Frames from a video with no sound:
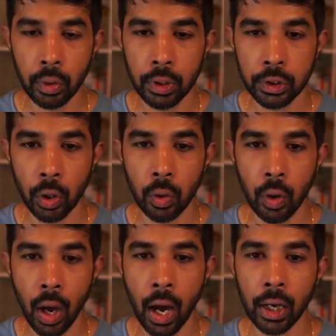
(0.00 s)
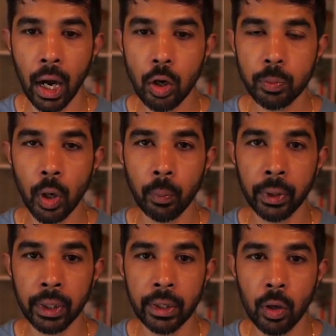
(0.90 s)
So our count
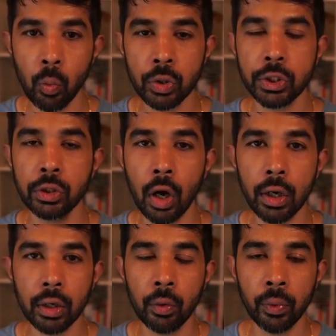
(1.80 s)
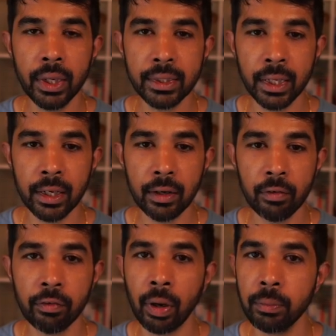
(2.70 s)
property was not reset
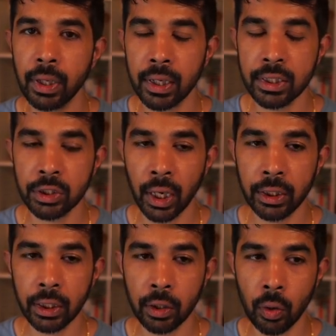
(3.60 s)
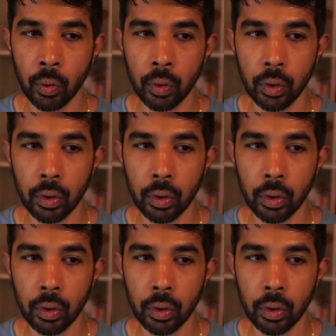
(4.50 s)
from the constructor code.